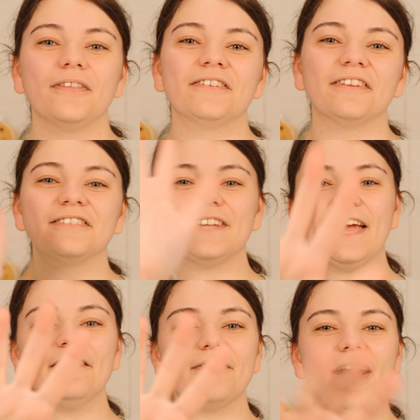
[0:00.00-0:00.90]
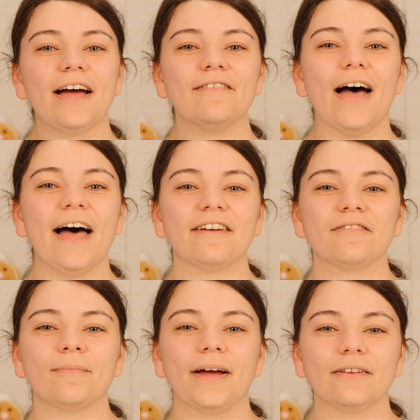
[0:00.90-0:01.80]
This is day 5 out
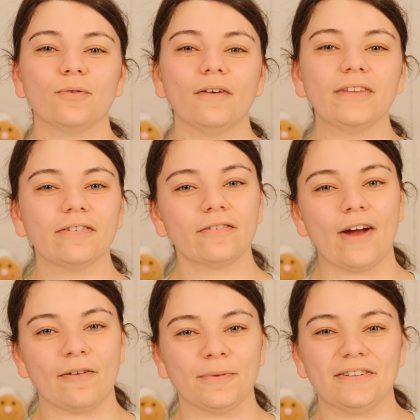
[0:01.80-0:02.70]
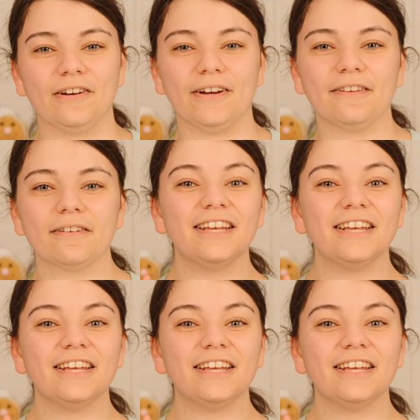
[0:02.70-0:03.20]
of my 12 Days of Craftmas series.